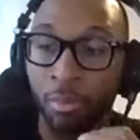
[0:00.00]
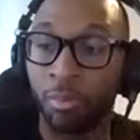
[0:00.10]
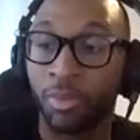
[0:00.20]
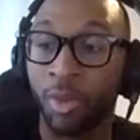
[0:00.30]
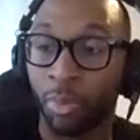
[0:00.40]

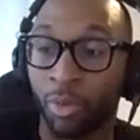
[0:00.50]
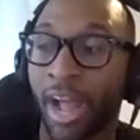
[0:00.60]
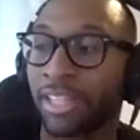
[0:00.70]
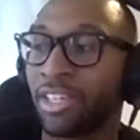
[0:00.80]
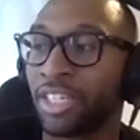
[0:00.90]
to
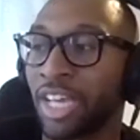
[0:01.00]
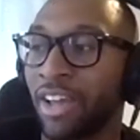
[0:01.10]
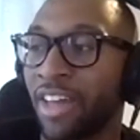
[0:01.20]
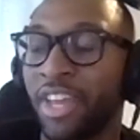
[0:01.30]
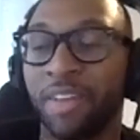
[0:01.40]
practice,
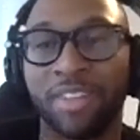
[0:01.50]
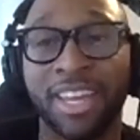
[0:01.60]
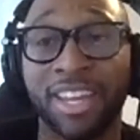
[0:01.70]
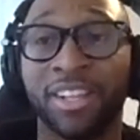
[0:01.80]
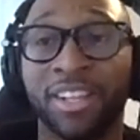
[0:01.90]
I think I've
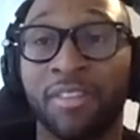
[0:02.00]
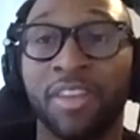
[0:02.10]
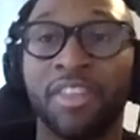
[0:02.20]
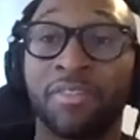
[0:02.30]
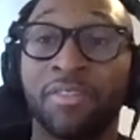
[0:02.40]
taken
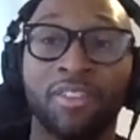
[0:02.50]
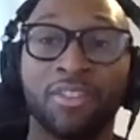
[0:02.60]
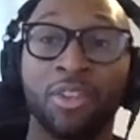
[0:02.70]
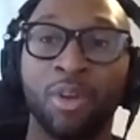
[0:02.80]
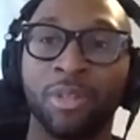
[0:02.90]
this
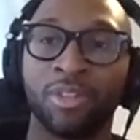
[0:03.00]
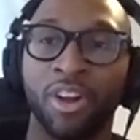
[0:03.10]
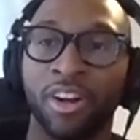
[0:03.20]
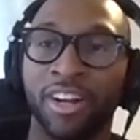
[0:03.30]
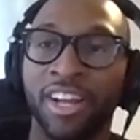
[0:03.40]
a little bit to
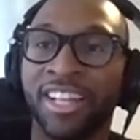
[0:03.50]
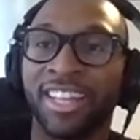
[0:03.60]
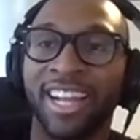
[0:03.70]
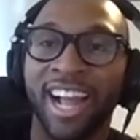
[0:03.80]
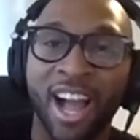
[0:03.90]
heart.
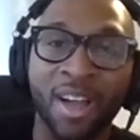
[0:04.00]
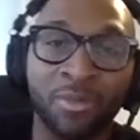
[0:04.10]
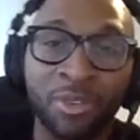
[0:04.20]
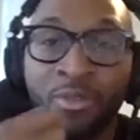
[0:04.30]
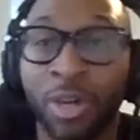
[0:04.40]
Like, I
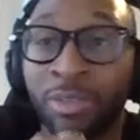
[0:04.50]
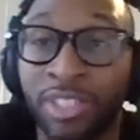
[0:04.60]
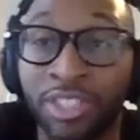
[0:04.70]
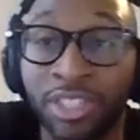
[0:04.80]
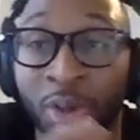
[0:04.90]
do voice
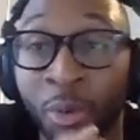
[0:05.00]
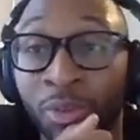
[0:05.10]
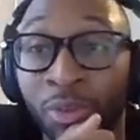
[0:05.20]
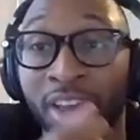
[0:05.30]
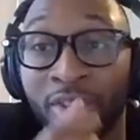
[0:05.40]
messages
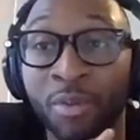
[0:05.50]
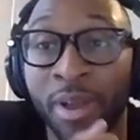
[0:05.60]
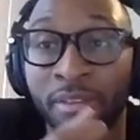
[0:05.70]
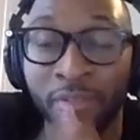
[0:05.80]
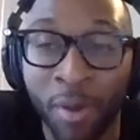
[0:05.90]
only like through
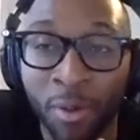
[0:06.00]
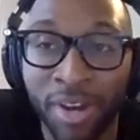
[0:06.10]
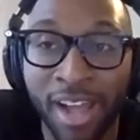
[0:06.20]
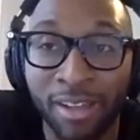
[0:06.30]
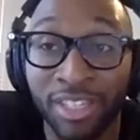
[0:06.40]
my phone
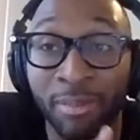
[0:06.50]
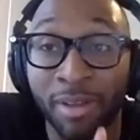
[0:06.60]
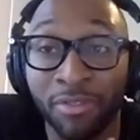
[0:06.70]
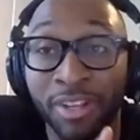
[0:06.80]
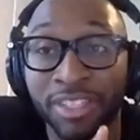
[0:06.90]
now to like my
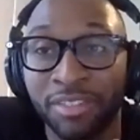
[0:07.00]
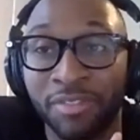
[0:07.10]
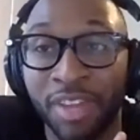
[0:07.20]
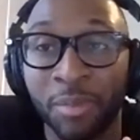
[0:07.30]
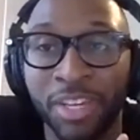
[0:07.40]
friends and
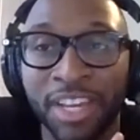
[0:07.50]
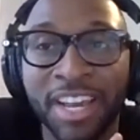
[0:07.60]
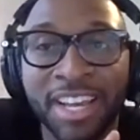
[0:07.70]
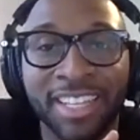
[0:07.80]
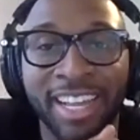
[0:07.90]
family.
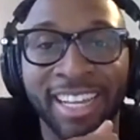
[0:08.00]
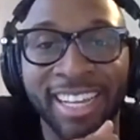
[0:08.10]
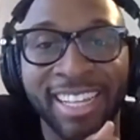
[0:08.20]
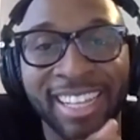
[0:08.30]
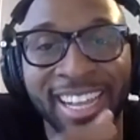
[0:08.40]
Like
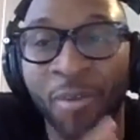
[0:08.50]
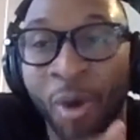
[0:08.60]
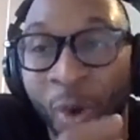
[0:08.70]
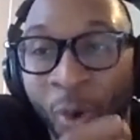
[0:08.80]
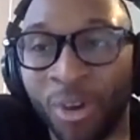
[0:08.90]
I'm
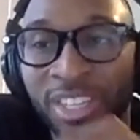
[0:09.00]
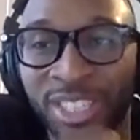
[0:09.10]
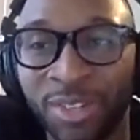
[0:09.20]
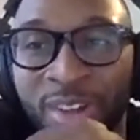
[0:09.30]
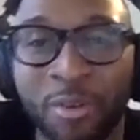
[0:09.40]
always
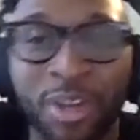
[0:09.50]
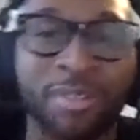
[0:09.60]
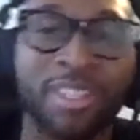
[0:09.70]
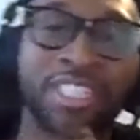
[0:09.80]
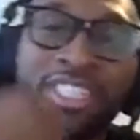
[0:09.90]
doing a voice
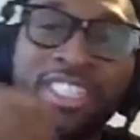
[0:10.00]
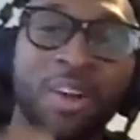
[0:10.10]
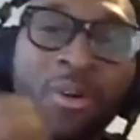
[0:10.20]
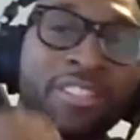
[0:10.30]
message because I want to get